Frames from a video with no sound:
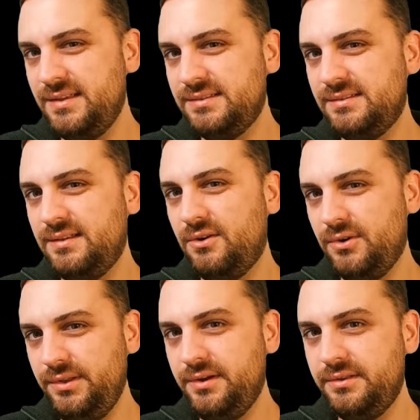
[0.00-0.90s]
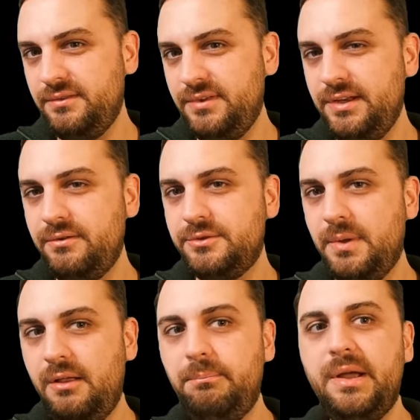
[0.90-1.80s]
this earlier in the video as
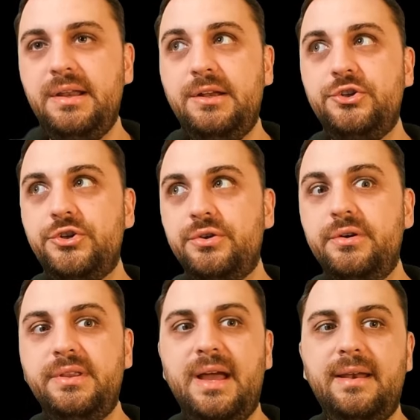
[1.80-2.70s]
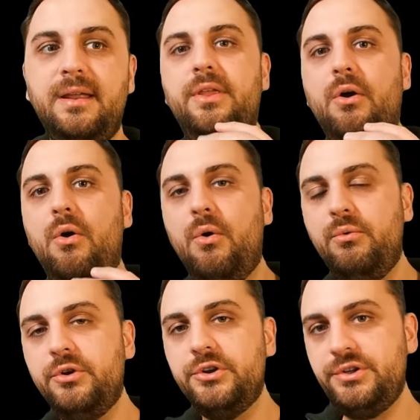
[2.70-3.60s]
well, but ensure that the
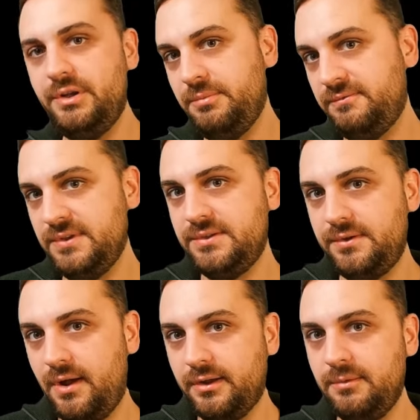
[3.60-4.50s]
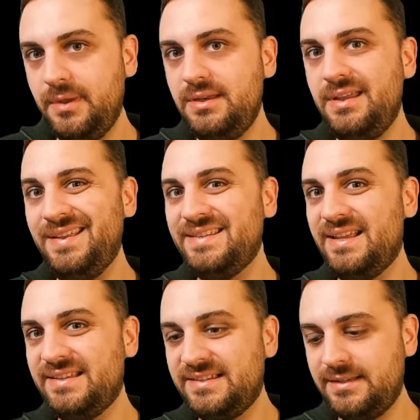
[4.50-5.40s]
ownership of this document is
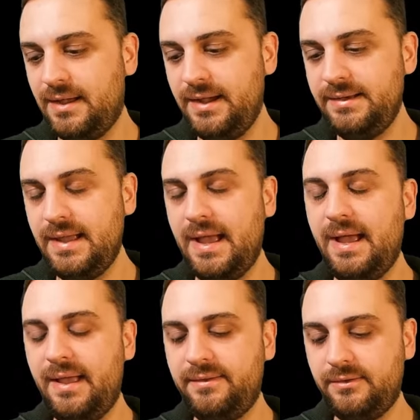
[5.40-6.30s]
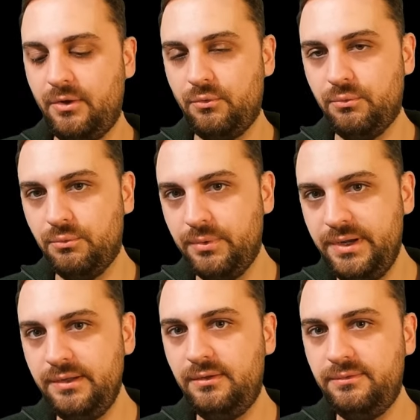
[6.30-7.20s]
assigned as a
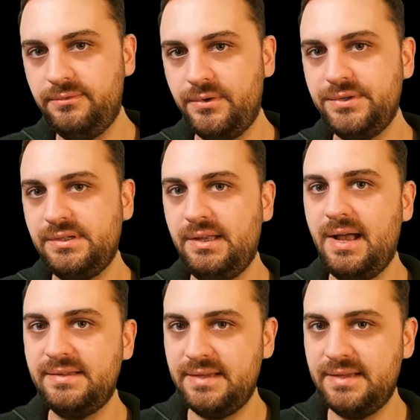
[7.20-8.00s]
real first-class